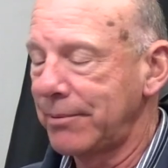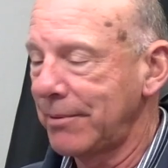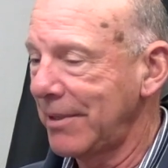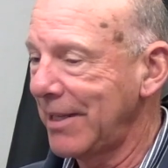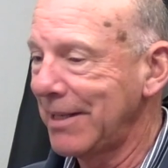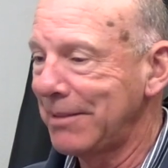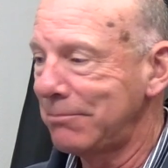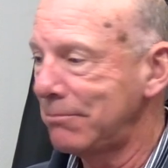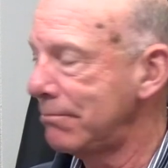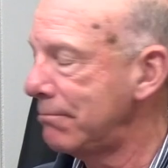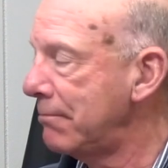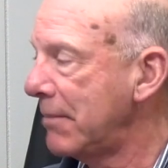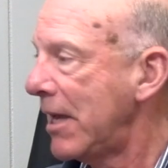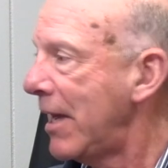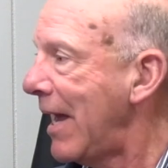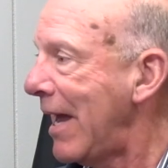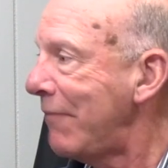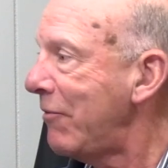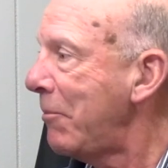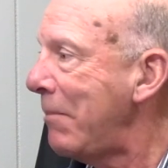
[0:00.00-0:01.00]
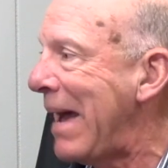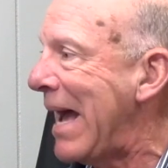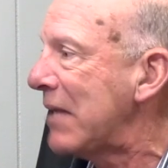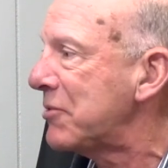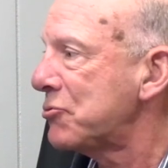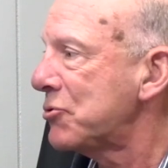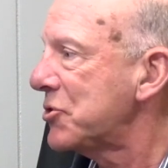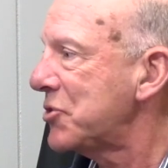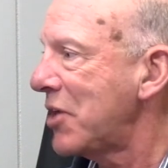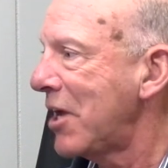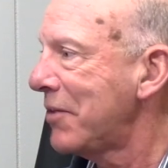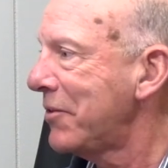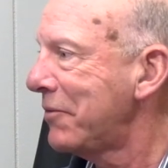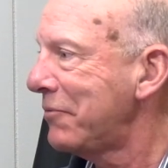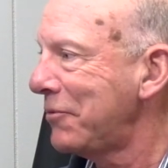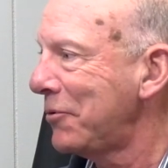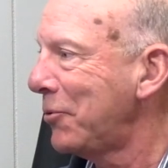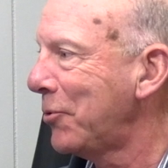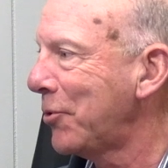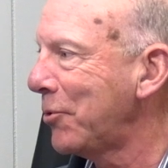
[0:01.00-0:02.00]
they have a mattress on the
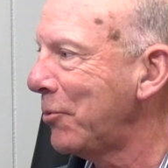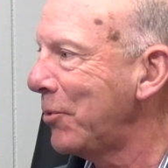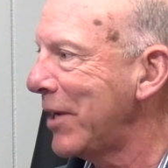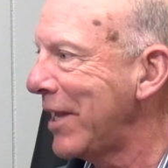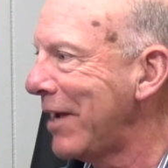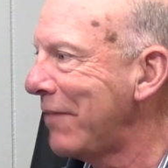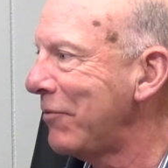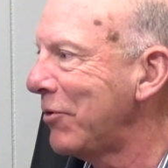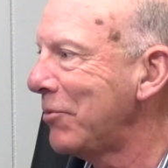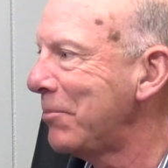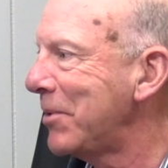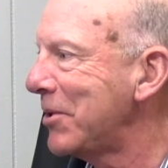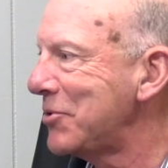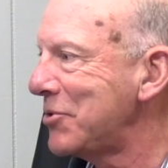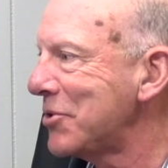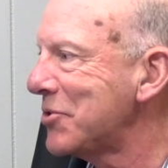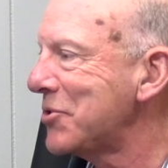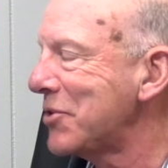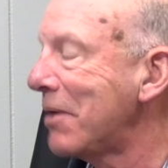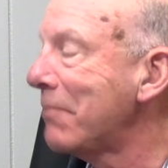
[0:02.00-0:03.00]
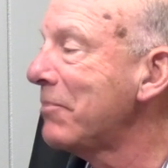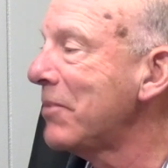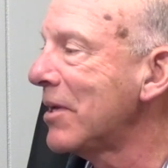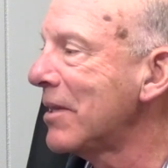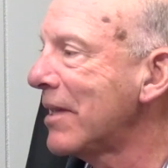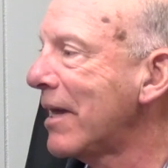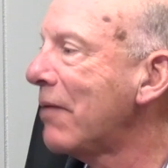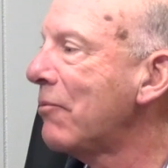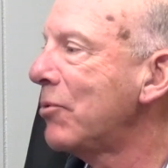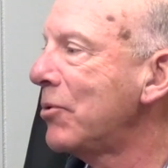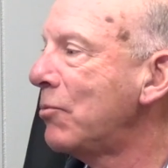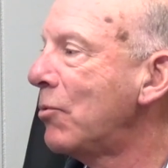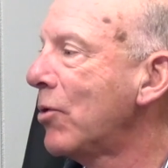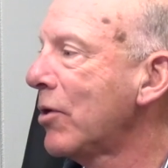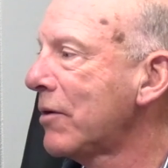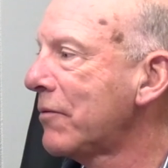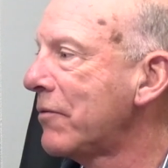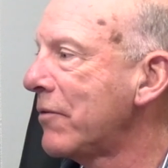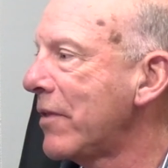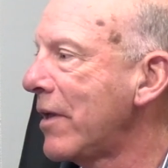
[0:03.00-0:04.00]
floor or whatever, but just something that would
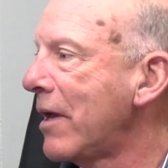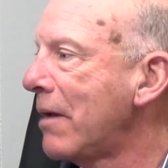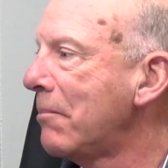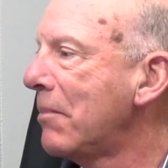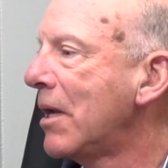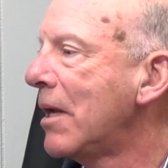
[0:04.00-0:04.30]
work for them.